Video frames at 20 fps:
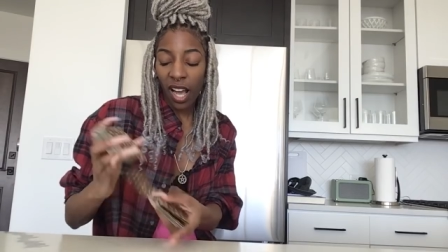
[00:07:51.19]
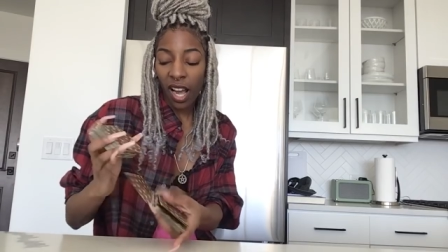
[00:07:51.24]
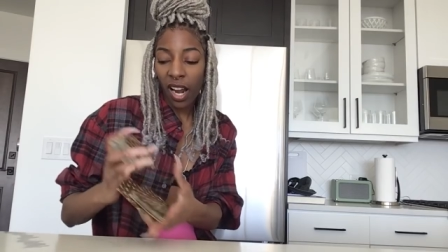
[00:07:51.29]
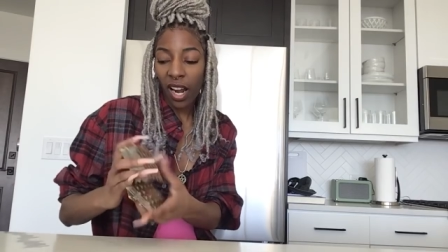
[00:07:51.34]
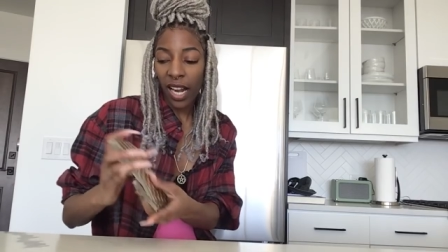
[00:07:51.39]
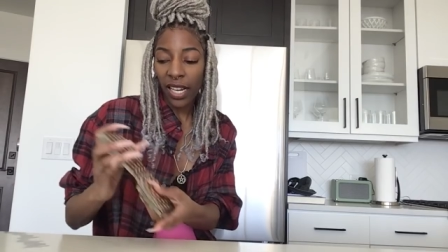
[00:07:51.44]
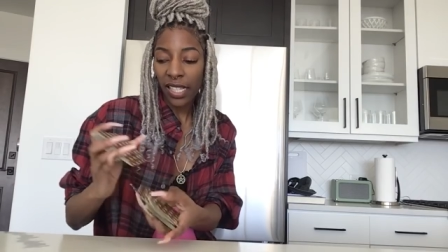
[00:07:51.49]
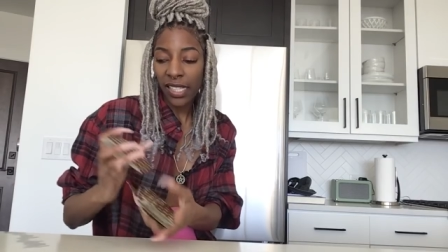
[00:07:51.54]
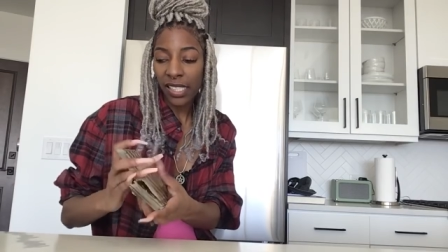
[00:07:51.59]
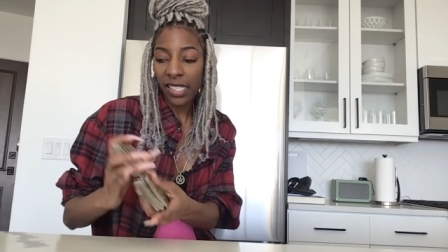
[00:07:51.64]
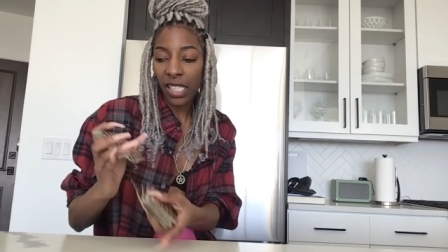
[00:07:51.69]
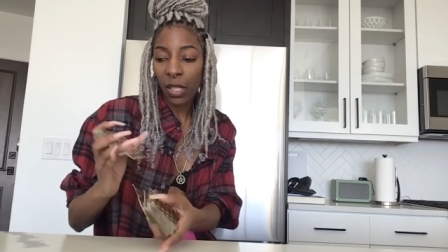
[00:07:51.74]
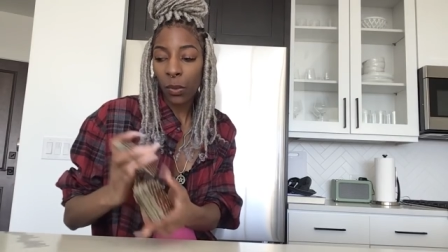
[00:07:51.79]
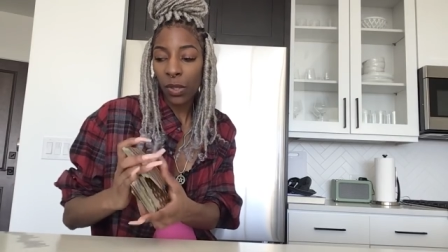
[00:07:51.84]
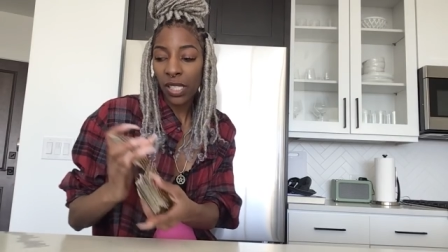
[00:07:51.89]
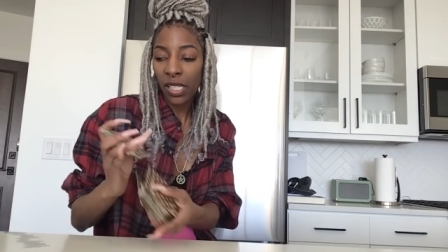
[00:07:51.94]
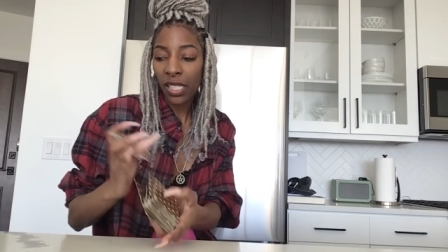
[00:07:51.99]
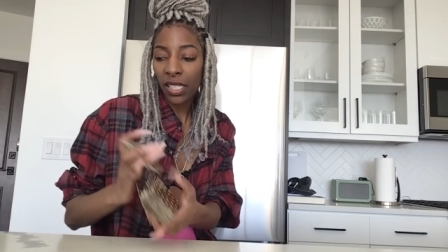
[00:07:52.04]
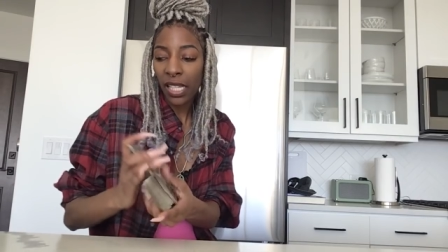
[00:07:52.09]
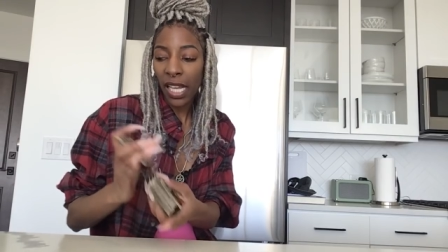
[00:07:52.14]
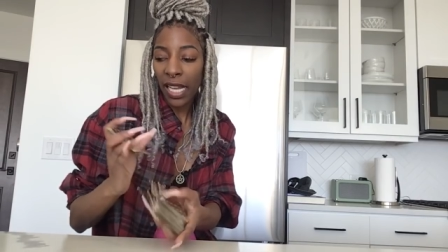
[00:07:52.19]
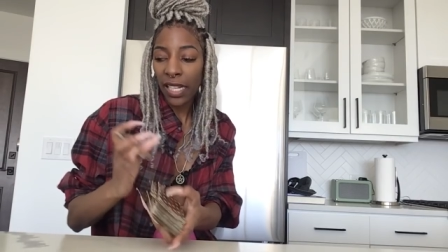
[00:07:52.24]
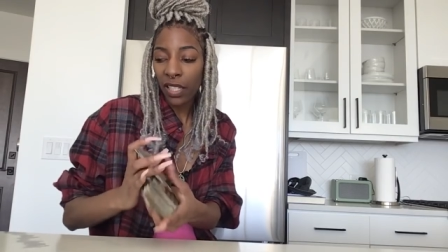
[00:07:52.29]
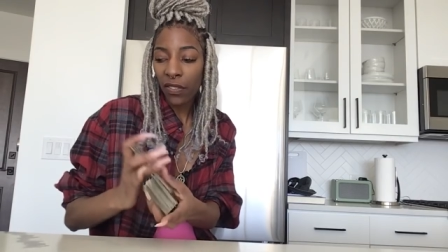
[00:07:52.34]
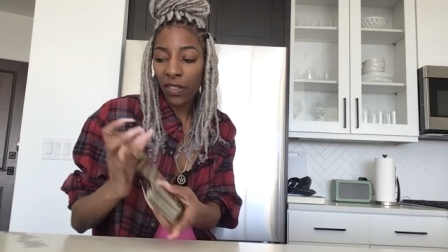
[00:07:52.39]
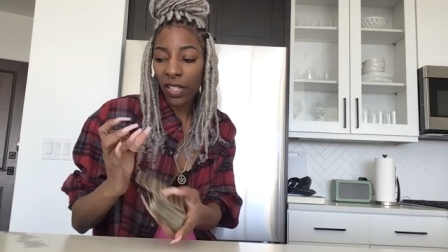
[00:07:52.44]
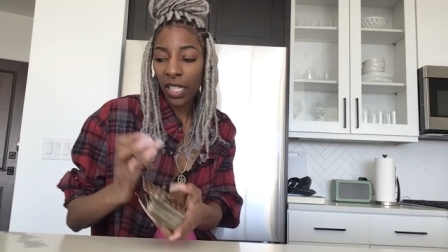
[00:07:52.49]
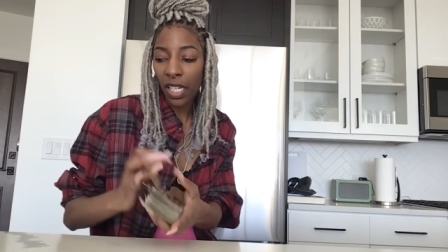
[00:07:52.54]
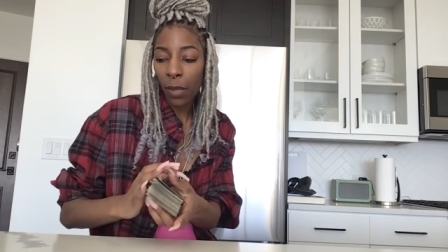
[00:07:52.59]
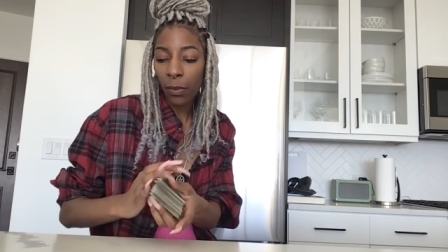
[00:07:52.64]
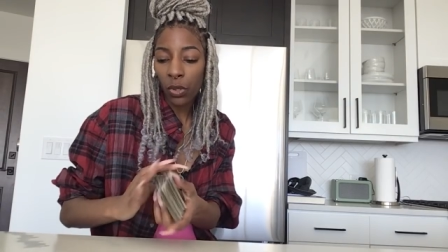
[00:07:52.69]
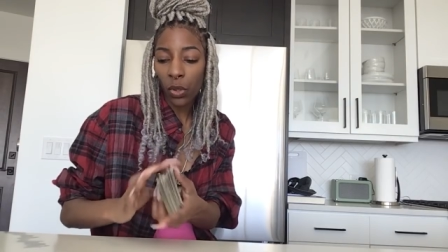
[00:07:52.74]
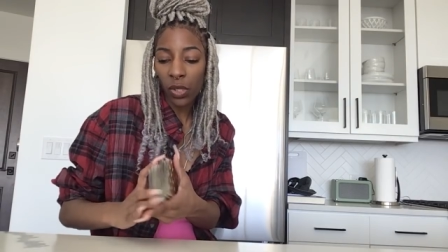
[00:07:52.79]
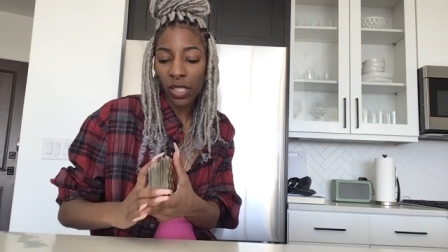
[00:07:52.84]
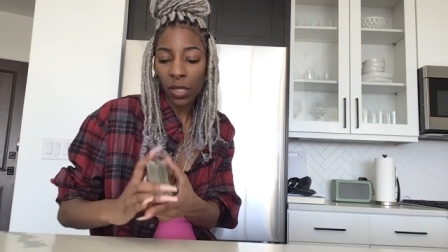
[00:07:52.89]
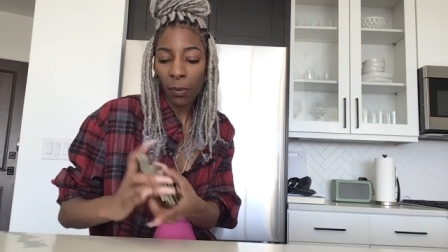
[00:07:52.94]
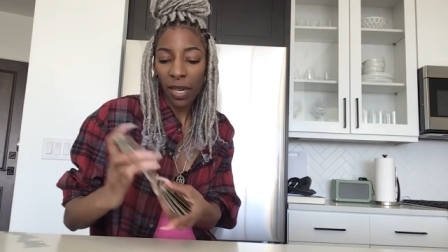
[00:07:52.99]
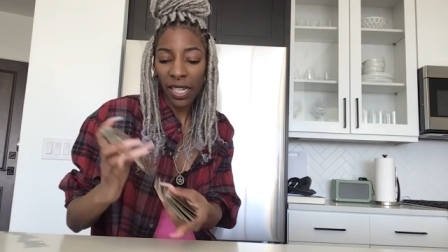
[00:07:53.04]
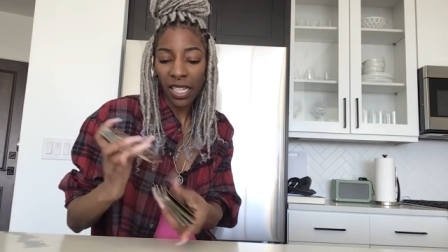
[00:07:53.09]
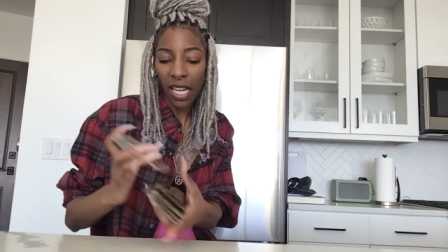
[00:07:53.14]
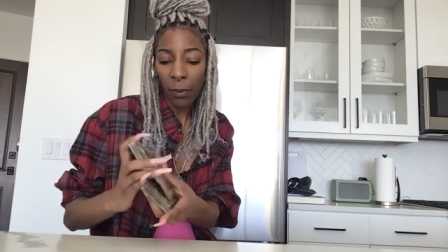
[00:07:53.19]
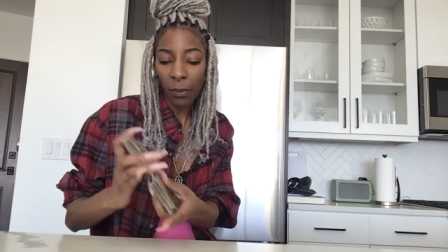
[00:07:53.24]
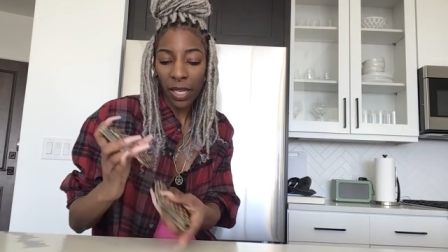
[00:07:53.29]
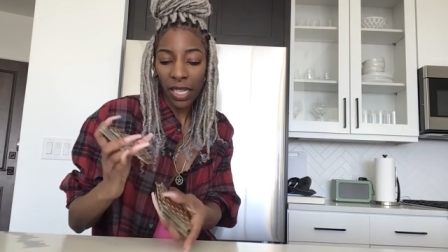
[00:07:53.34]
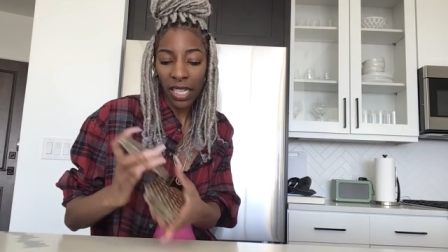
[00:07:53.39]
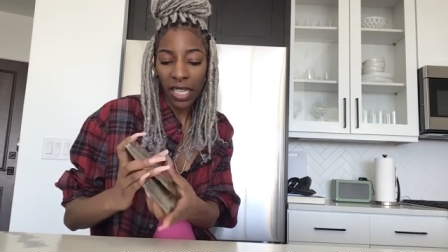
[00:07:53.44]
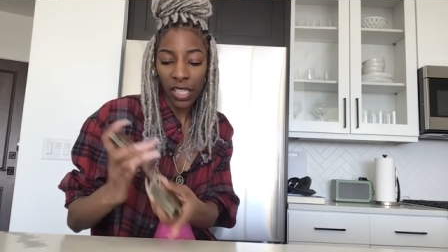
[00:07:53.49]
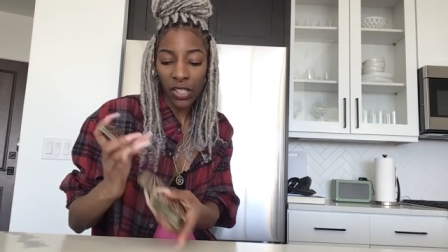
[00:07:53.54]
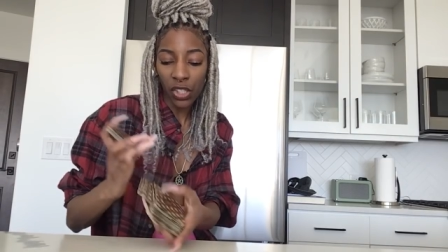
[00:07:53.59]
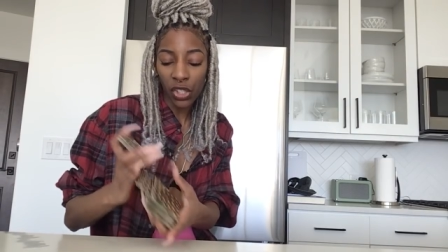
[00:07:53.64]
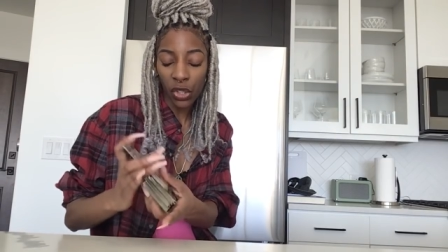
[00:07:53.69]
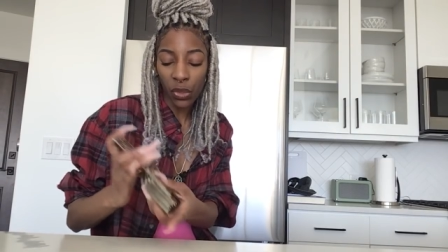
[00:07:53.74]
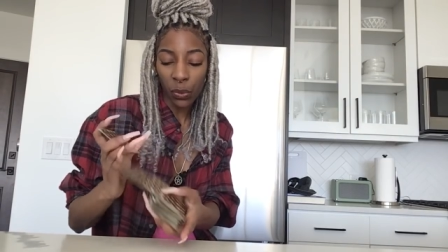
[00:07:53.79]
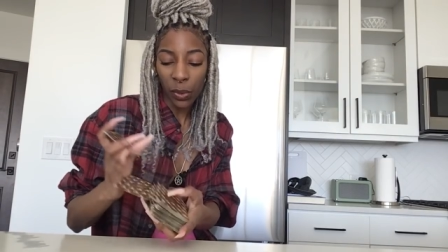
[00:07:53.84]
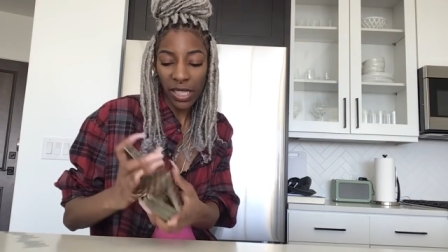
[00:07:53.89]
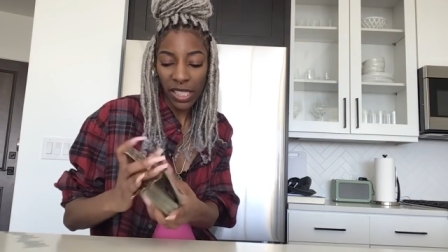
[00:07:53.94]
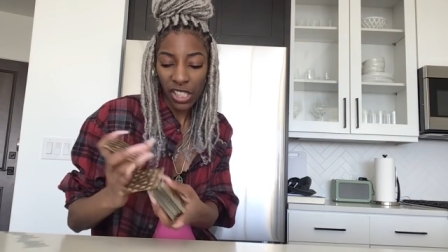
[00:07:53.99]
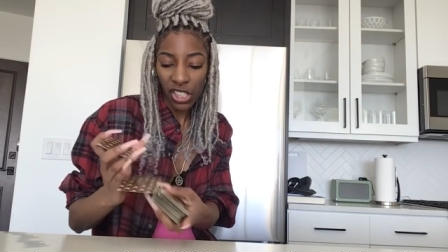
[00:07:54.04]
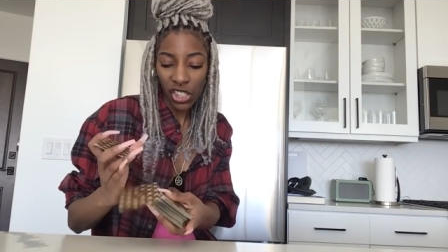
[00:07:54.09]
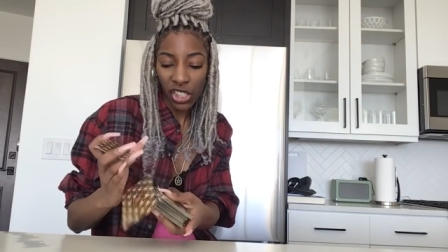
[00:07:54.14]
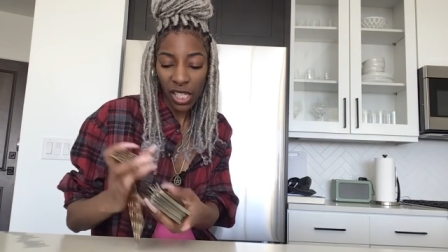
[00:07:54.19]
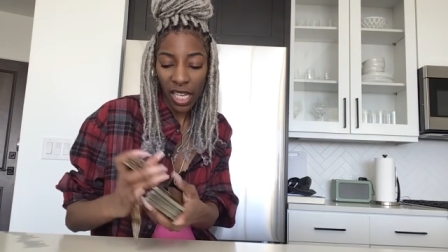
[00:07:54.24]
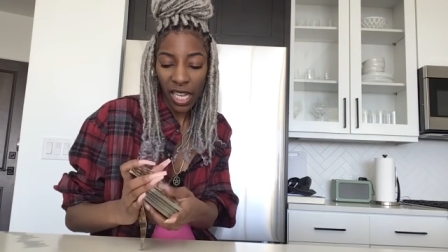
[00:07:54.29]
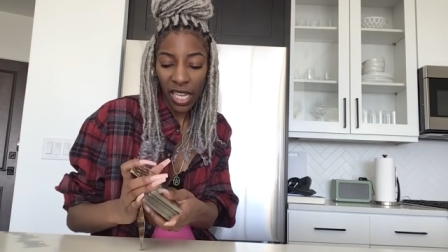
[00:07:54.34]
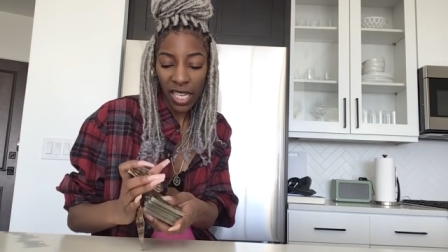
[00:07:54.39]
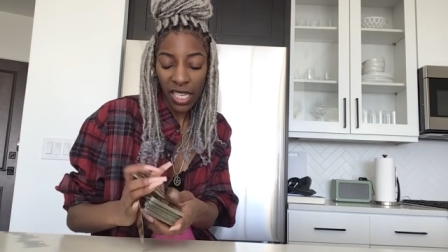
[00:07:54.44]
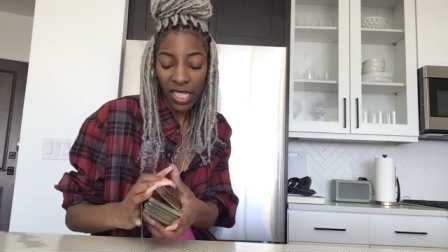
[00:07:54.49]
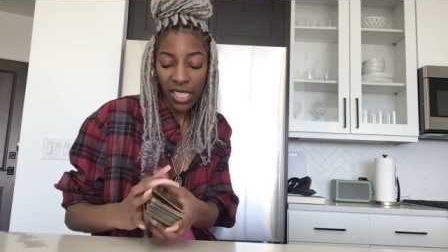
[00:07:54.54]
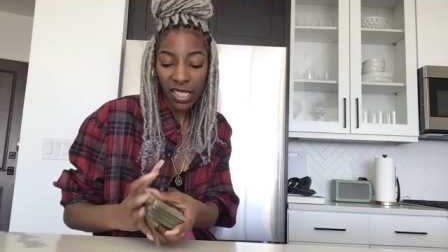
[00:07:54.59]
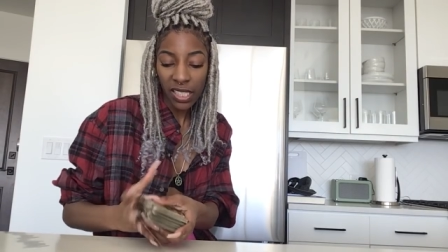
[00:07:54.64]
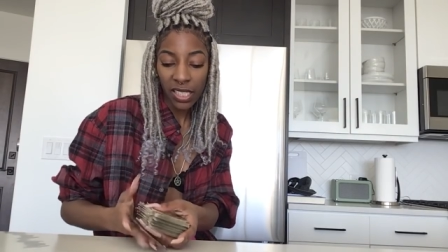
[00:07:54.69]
All right, let's see. What's the nine of cups or somebody? I'm getting a screenshot.